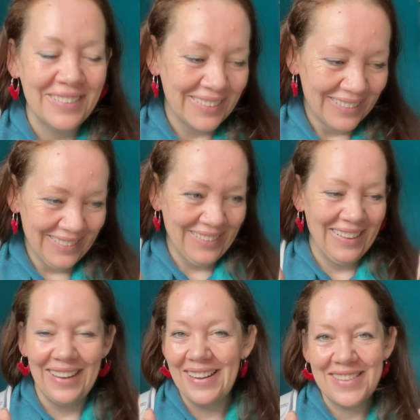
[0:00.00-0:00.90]
don't
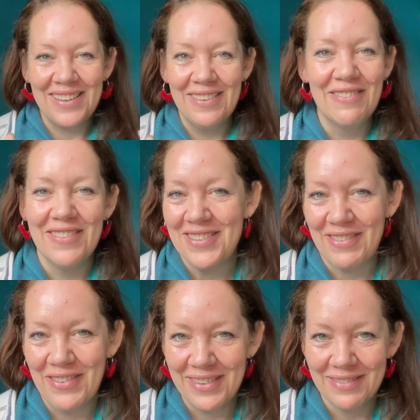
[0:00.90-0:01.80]
know what's
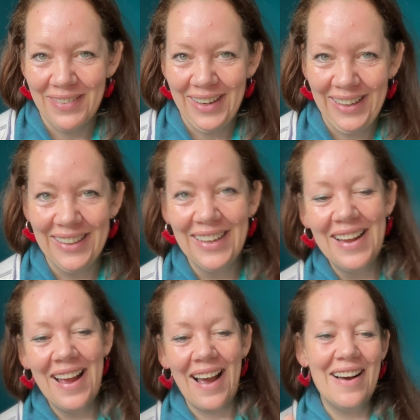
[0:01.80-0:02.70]
wrong with me.
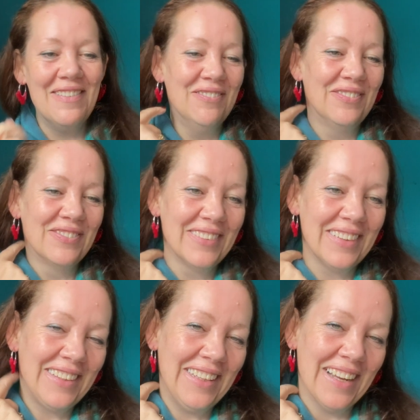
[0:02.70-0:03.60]

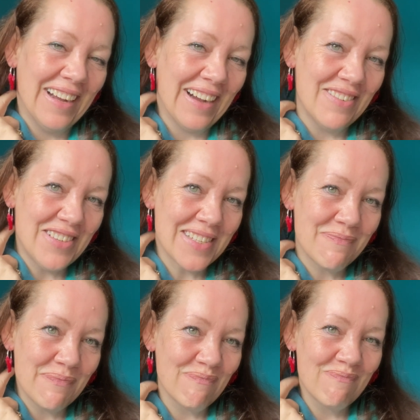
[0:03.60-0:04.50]
I've just
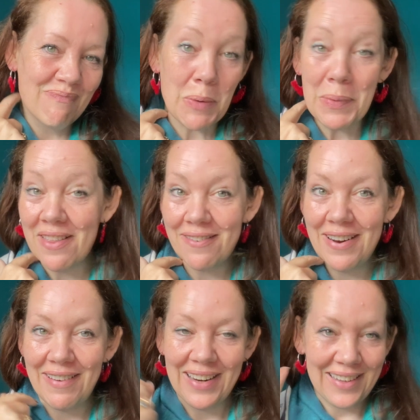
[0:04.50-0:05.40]
got my other
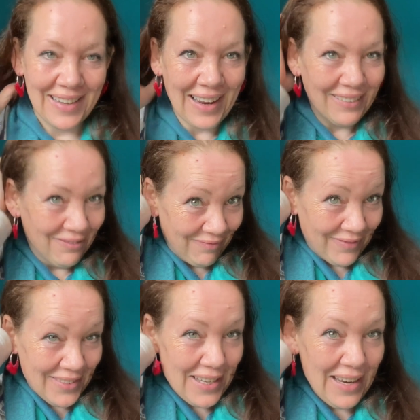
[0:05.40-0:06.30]
earring in now.
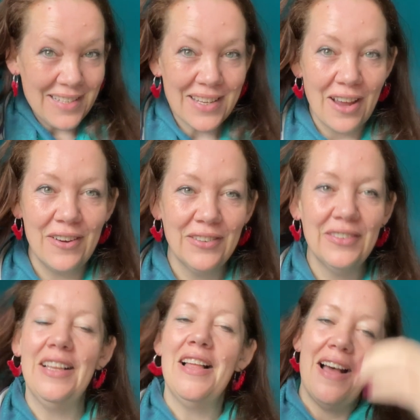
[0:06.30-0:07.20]
So let's go.
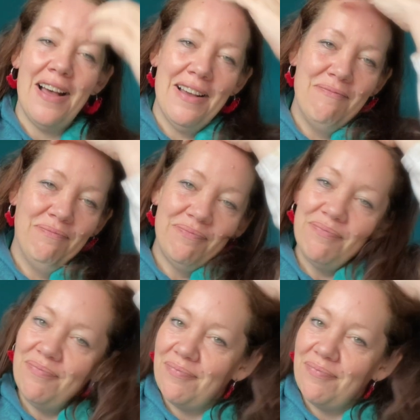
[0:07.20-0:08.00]
I'm